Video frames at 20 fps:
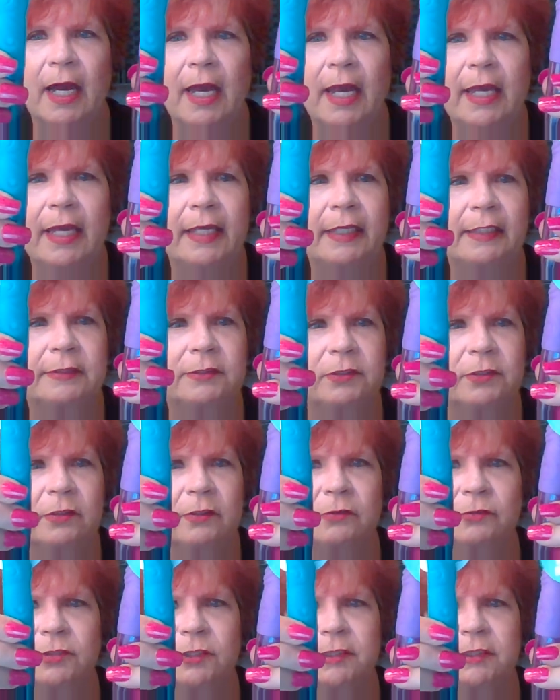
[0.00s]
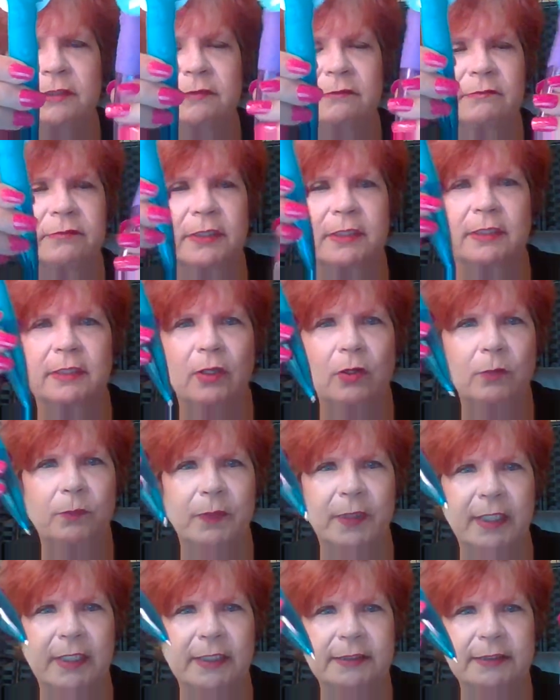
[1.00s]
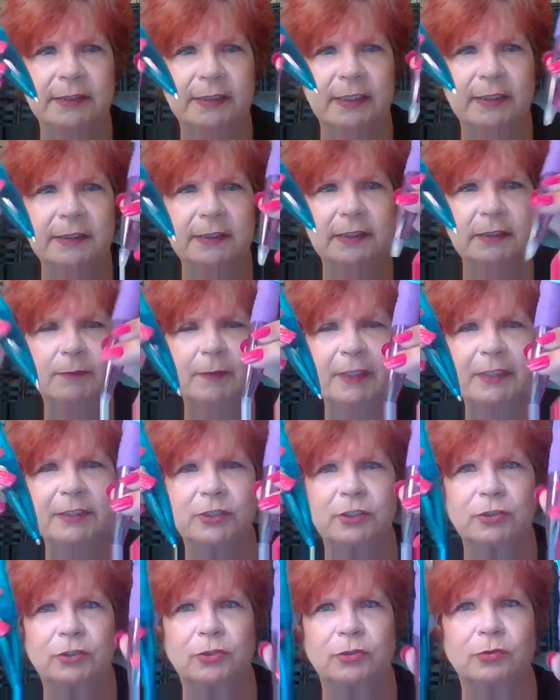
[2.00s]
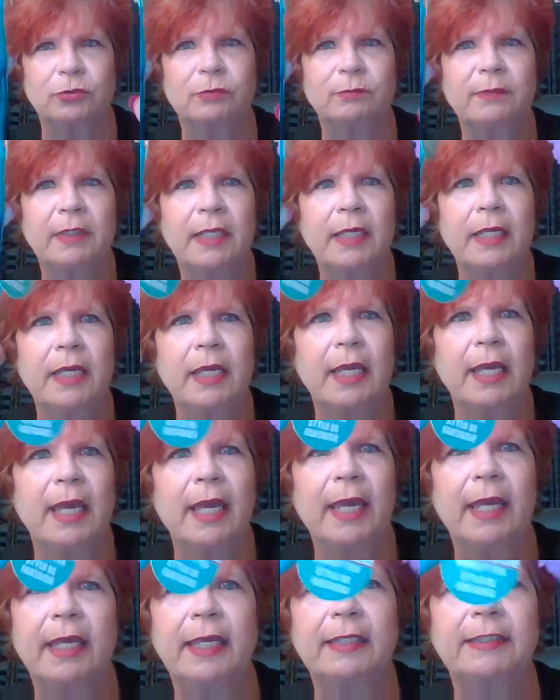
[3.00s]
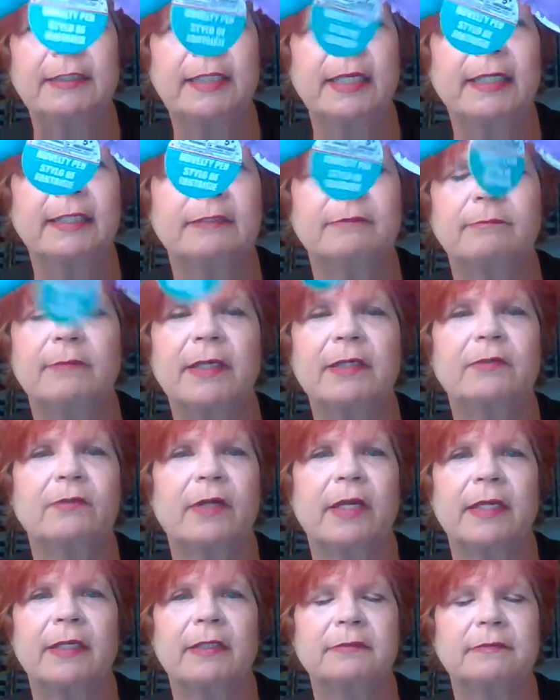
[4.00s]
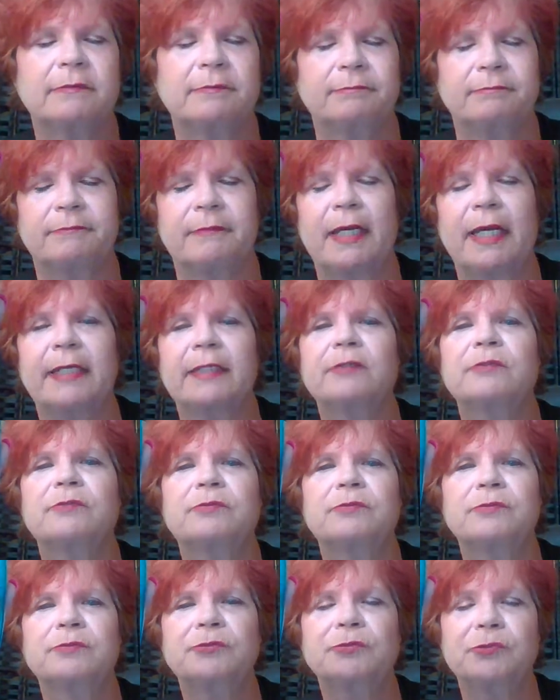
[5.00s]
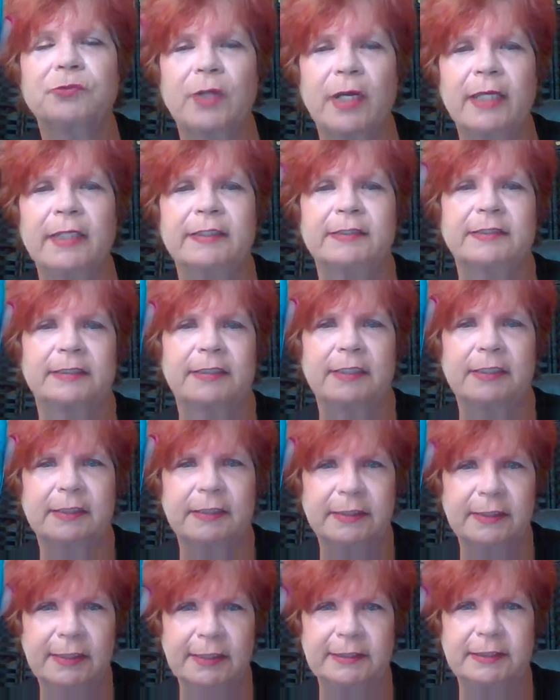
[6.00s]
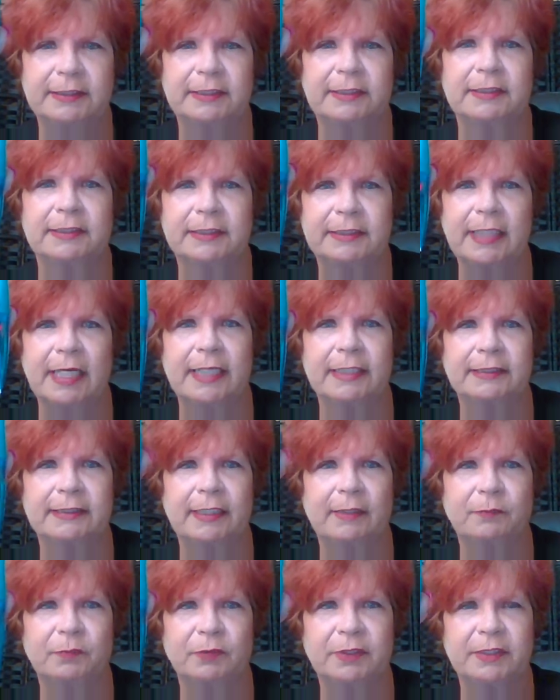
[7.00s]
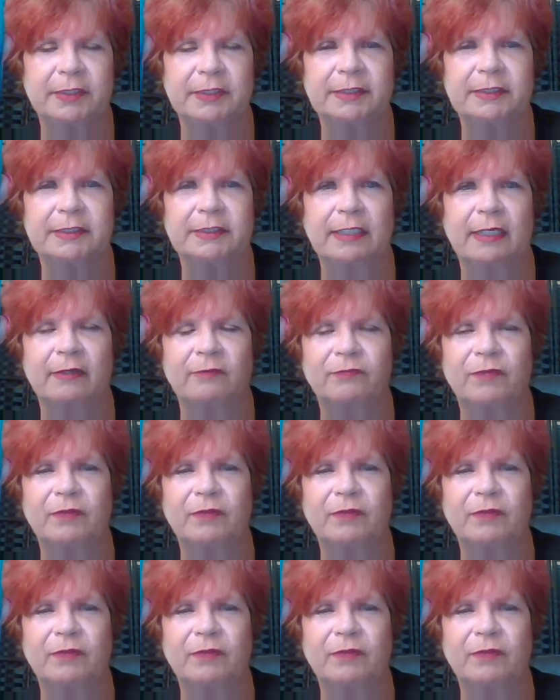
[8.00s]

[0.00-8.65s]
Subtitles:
And just little old pens, nothing special to them. And my great nieces end up with this stuff.